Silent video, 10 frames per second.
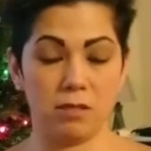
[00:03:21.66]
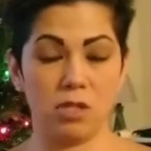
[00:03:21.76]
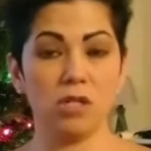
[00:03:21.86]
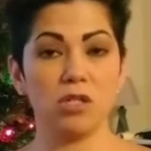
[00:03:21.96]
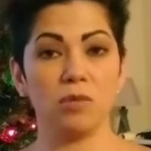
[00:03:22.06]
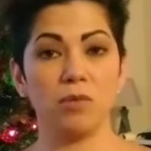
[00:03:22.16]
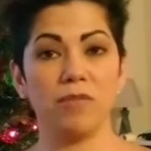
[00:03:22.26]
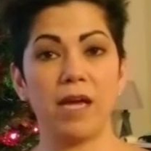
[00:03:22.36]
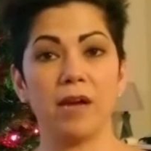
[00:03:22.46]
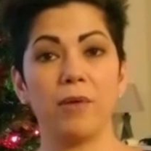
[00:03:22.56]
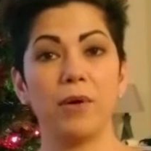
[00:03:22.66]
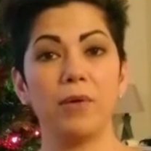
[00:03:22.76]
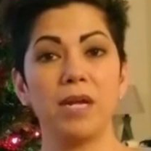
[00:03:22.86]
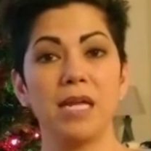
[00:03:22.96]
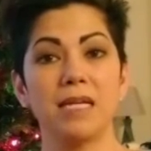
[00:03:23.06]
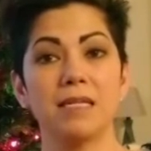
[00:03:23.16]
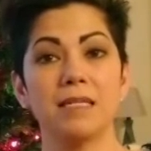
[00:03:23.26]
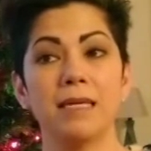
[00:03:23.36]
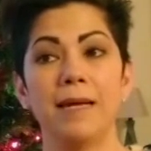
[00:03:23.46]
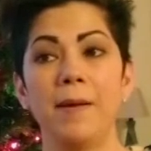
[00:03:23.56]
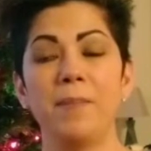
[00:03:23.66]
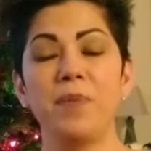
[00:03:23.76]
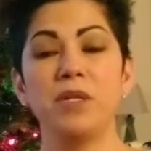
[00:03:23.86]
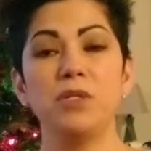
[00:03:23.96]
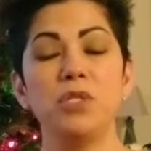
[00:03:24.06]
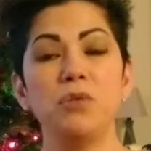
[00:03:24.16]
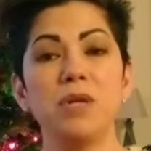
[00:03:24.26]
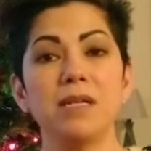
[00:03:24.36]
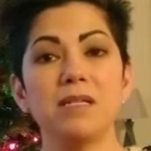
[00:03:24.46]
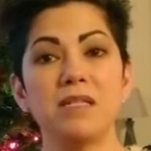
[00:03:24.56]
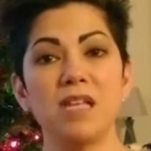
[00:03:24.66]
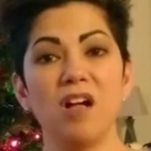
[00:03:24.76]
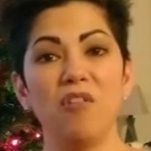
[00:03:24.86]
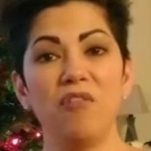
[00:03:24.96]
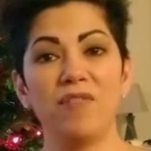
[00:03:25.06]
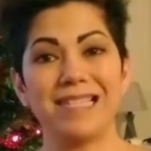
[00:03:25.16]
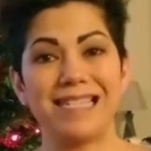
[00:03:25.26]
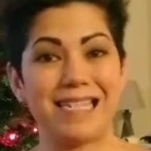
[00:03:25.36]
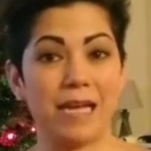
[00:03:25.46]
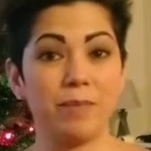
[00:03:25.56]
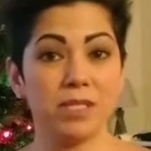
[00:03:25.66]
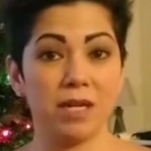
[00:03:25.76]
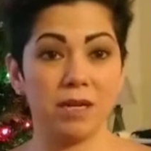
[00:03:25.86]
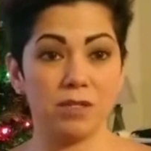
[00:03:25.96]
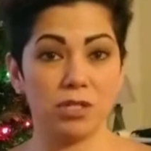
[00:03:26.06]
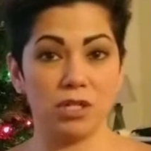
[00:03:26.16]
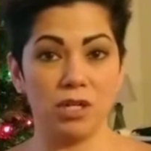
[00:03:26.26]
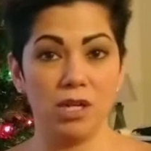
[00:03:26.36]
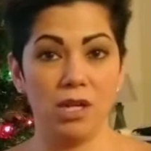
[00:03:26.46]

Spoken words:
conjunction with that quote is, do not self-sabotage